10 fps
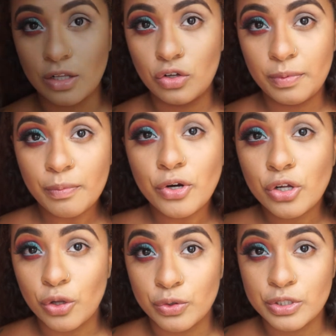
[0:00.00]
a little bit more
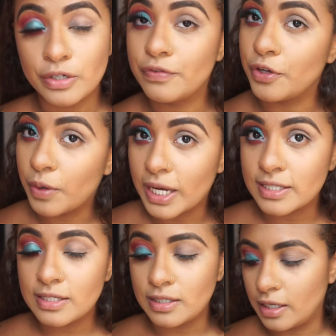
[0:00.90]
closer for you guys
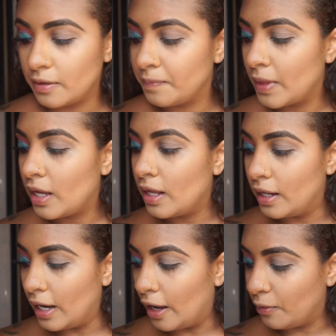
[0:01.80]
to see.
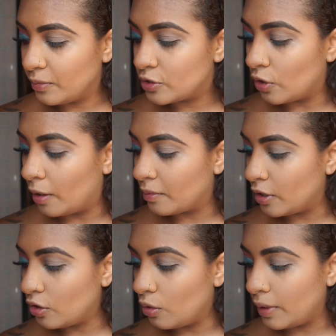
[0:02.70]
Now, so I'm
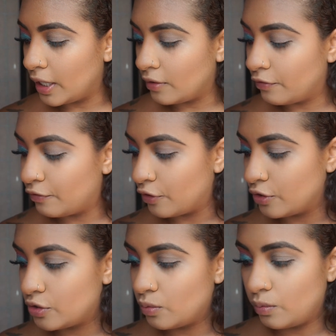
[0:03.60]
gonna go in
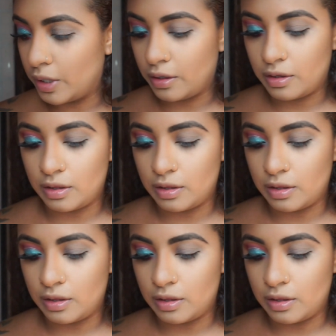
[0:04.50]
first with